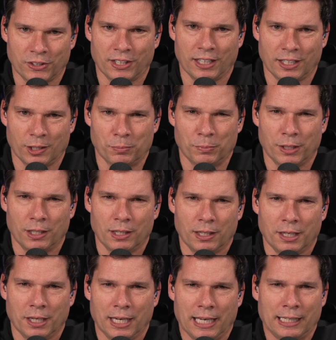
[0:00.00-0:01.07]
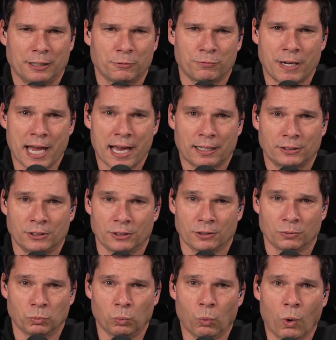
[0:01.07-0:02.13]
him. And in fact, you're
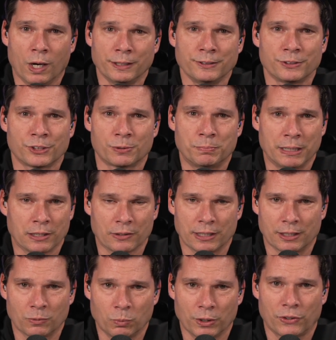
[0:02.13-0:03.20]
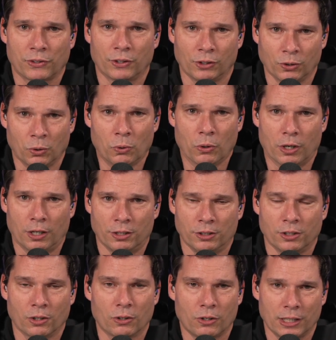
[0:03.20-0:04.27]
one spirit with the Lord.
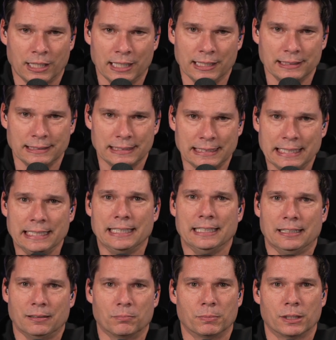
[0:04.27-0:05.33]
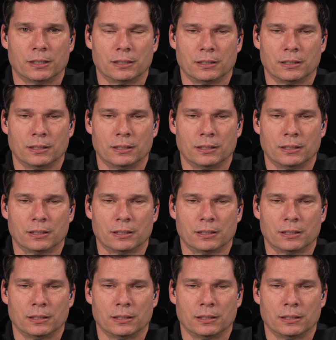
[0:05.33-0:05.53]
You're on his team.